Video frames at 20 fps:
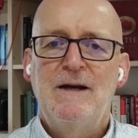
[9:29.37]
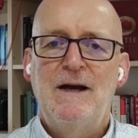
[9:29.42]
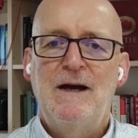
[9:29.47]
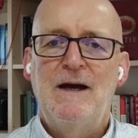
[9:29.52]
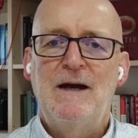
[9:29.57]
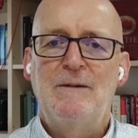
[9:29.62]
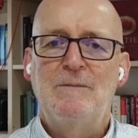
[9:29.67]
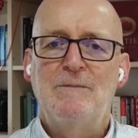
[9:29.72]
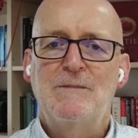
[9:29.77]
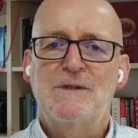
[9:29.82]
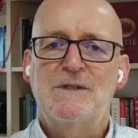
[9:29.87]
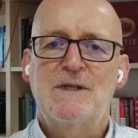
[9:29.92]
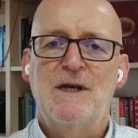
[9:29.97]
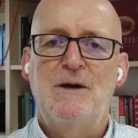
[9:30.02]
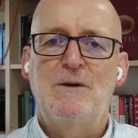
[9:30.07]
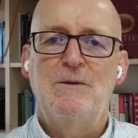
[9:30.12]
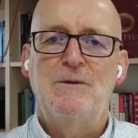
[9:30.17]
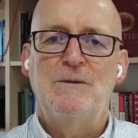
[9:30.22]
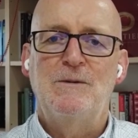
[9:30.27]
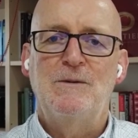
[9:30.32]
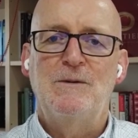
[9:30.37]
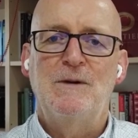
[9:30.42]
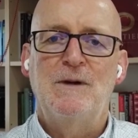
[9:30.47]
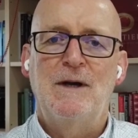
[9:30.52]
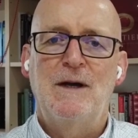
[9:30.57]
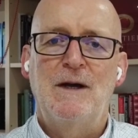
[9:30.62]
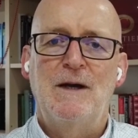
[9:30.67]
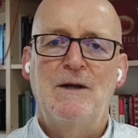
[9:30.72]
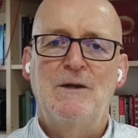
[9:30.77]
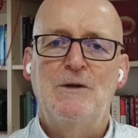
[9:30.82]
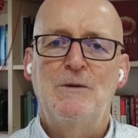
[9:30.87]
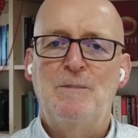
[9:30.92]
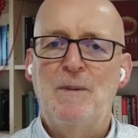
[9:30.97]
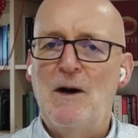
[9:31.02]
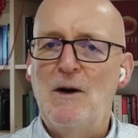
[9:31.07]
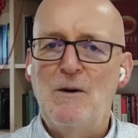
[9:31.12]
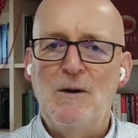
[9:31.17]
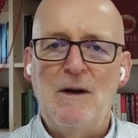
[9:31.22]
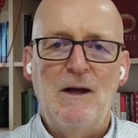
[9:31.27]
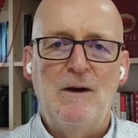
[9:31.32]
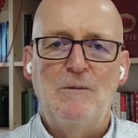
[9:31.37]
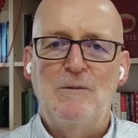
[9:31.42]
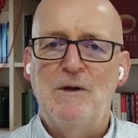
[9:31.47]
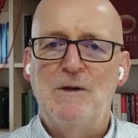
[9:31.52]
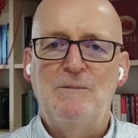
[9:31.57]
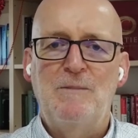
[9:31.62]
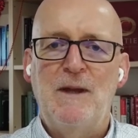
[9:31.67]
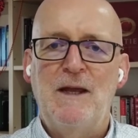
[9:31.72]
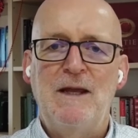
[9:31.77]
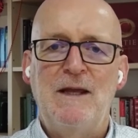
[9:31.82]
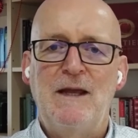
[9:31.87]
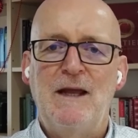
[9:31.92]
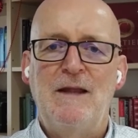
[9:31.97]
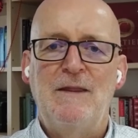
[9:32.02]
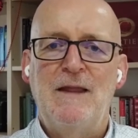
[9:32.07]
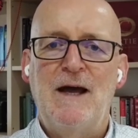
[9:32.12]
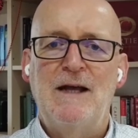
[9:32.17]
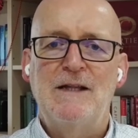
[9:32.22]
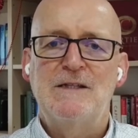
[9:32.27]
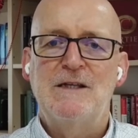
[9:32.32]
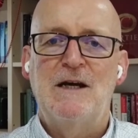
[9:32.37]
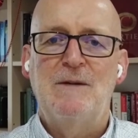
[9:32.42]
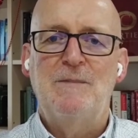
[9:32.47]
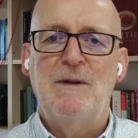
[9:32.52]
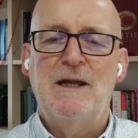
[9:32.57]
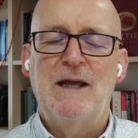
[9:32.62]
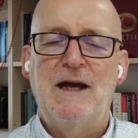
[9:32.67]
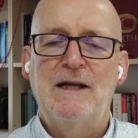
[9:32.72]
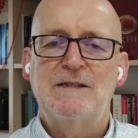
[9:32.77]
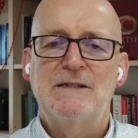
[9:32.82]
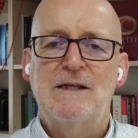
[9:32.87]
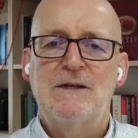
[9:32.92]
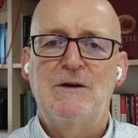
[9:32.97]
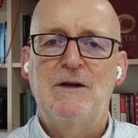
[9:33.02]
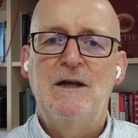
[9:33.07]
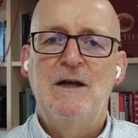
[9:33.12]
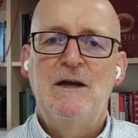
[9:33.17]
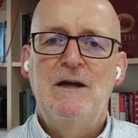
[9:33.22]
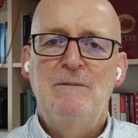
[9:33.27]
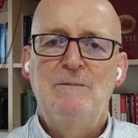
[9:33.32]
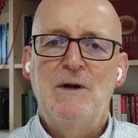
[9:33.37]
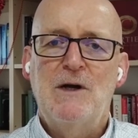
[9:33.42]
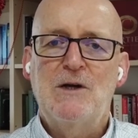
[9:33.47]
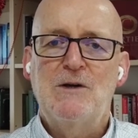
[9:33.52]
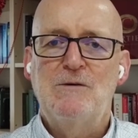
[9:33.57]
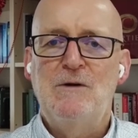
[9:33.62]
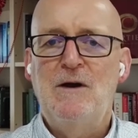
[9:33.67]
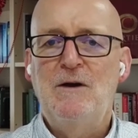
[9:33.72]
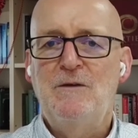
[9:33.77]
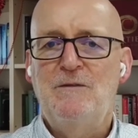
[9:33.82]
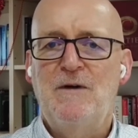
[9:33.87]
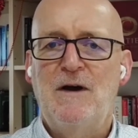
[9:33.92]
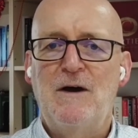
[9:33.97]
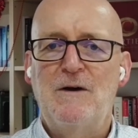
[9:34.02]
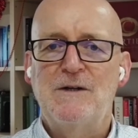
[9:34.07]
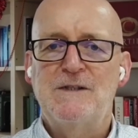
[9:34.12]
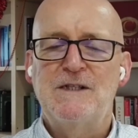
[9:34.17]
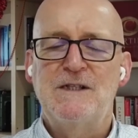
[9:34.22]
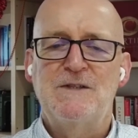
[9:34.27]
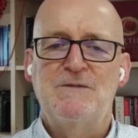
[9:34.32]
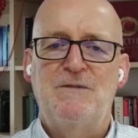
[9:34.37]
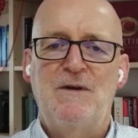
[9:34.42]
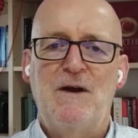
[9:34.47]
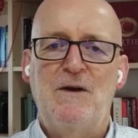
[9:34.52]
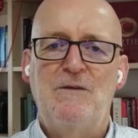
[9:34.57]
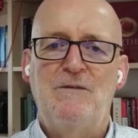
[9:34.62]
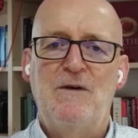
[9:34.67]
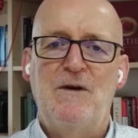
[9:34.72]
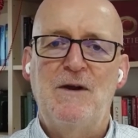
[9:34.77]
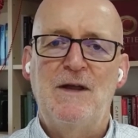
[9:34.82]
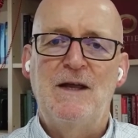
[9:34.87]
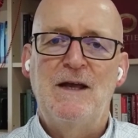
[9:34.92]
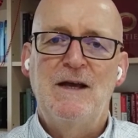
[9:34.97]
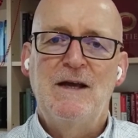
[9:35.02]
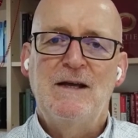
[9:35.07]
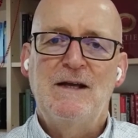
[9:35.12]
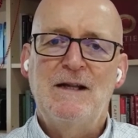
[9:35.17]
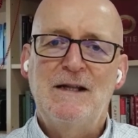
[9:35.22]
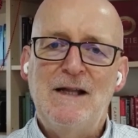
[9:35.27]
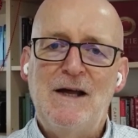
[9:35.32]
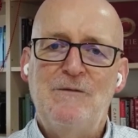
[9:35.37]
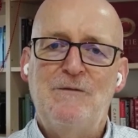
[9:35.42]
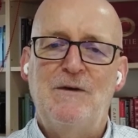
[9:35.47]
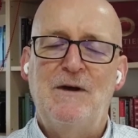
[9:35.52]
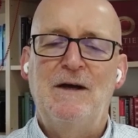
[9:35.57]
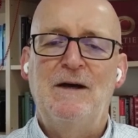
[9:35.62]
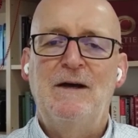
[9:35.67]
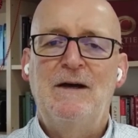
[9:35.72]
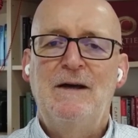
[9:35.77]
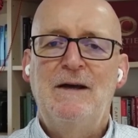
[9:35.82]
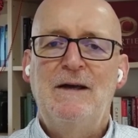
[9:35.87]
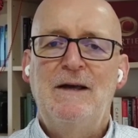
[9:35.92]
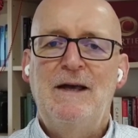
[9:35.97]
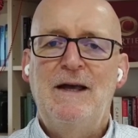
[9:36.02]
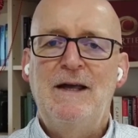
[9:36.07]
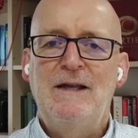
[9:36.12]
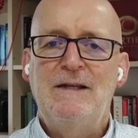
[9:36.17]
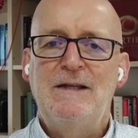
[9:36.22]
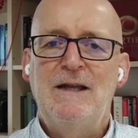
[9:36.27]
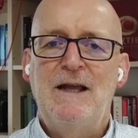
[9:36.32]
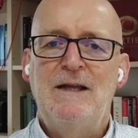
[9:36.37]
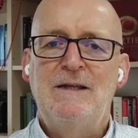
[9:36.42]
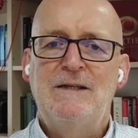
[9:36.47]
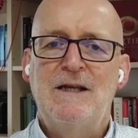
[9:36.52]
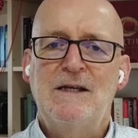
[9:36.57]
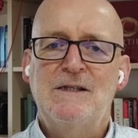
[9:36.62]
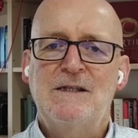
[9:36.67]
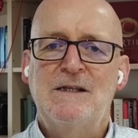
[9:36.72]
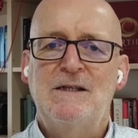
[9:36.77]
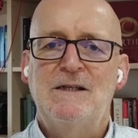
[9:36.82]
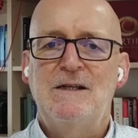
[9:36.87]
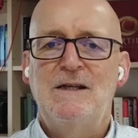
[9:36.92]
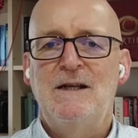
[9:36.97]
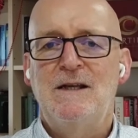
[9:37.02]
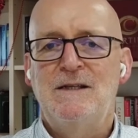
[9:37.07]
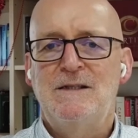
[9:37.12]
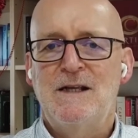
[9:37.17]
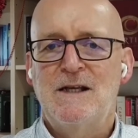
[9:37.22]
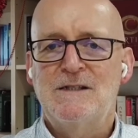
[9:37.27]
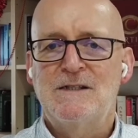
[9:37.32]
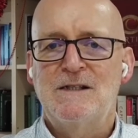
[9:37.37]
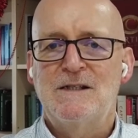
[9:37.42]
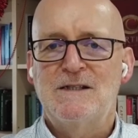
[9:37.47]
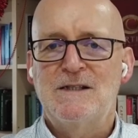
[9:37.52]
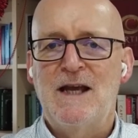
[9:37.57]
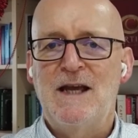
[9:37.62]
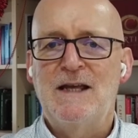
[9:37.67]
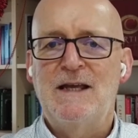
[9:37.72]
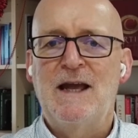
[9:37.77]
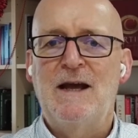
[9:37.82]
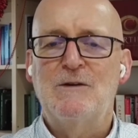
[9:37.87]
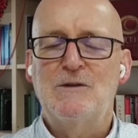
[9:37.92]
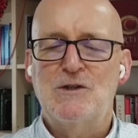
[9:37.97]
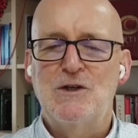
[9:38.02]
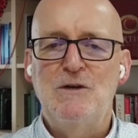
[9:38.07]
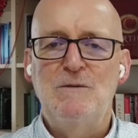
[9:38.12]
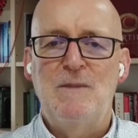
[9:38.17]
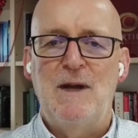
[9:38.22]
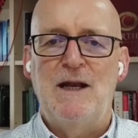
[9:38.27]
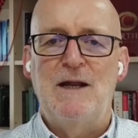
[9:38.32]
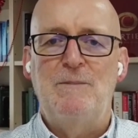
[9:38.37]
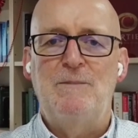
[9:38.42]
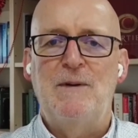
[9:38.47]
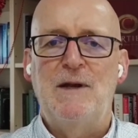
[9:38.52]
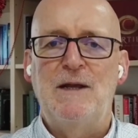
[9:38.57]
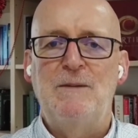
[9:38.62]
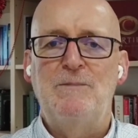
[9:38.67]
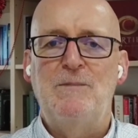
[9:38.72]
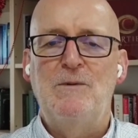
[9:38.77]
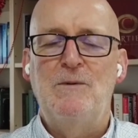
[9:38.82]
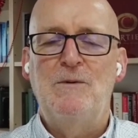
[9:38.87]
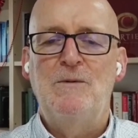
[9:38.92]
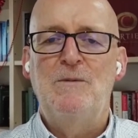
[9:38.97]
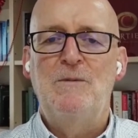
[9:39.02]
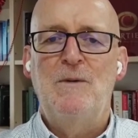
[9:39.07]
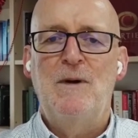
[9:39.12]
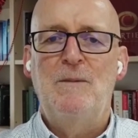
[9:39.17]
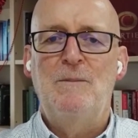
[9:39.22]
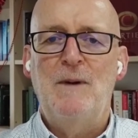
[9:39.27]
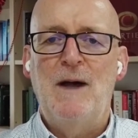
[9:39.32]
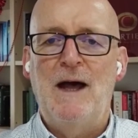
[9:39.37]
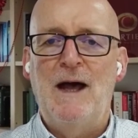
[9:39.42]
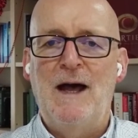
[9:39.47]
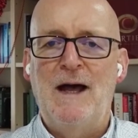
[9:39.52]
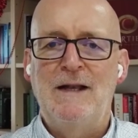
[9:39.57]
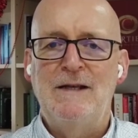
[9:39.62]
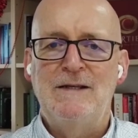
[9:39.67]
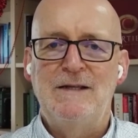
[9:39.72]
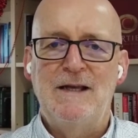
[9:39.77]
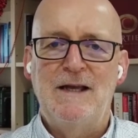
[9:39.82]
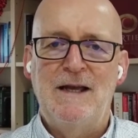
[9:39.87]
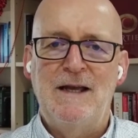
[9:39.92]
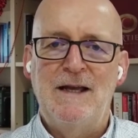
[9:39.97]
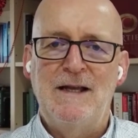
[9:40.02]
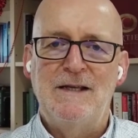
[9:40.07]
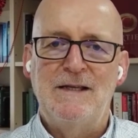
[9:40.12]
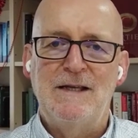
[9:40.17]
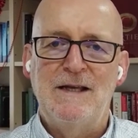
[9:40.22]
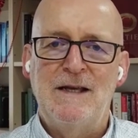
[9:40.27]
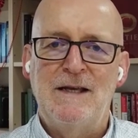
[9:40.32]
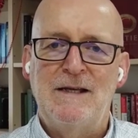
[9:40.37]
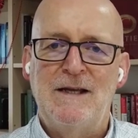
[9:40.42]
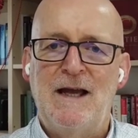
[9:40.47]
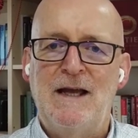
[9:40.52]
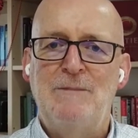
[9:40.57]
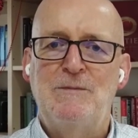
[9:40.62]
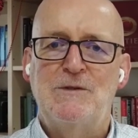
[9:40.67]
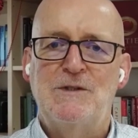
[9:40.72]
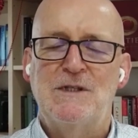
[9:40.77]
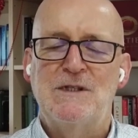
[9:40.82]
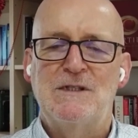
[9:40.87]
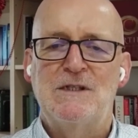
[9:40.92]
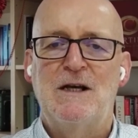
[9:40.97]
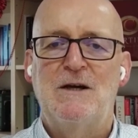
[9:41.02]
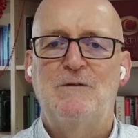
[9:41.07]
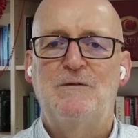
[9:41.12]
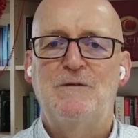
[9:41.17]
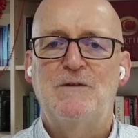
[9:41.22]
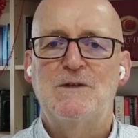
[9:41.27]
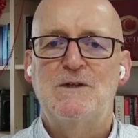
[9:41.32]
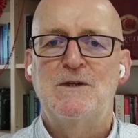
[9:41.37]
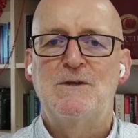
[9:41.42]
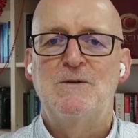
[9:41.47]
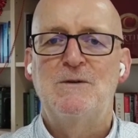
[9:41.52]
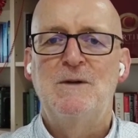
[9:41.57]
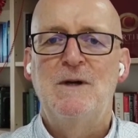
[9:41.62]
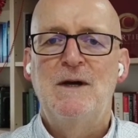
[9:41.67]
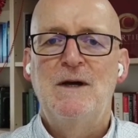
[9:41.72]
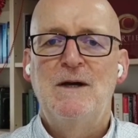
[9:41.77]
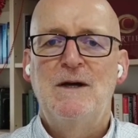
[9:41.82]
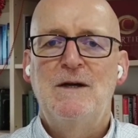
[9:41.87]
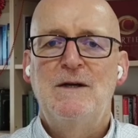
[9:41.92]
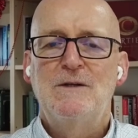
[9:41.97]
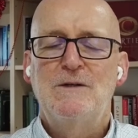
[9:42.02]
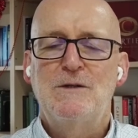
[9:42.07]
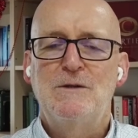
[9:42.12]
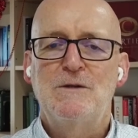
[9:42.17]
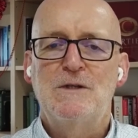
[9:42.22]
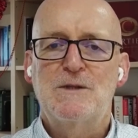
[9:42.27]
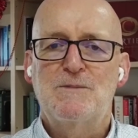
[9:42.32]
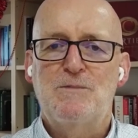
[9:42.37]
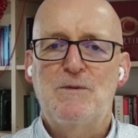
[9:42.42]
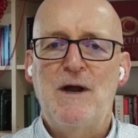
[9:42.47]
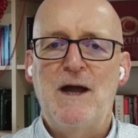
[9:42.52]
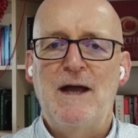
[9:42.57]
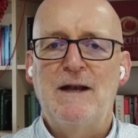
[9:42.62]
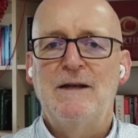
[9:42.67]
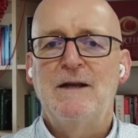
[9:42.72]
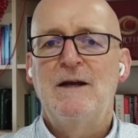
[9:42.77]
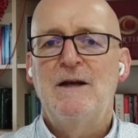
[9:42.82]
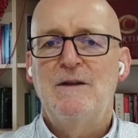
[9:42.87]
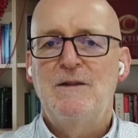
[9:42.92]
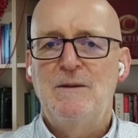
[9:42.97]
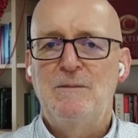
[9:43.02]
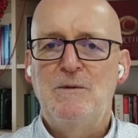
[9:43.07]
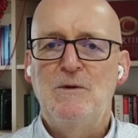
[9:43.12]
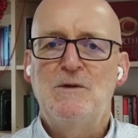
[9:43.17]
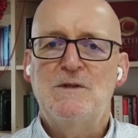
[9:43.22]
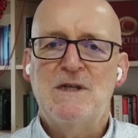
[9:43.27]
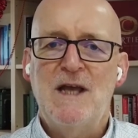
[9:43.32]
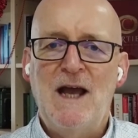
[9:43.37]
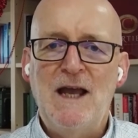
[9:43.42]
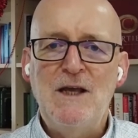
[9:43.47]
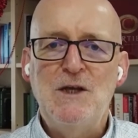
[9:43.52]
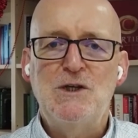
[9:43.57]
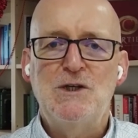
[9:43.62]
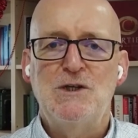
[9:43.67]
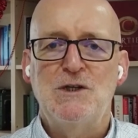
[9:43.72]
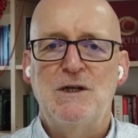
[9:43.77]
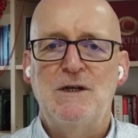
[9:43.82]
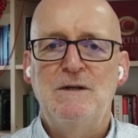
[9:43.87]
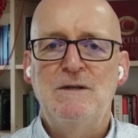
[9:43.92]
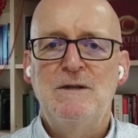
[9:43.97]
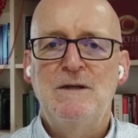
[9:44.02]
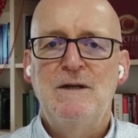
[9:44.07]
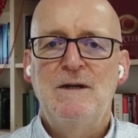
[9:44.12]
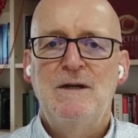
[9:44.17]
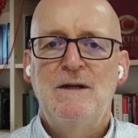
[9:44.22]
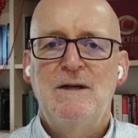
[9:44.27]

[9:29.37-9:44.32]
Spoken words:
So Ebola would be in that type of category. But coronavirus is very, very clever. It doesn't take out too many people, and it enables itself to spread. The mutation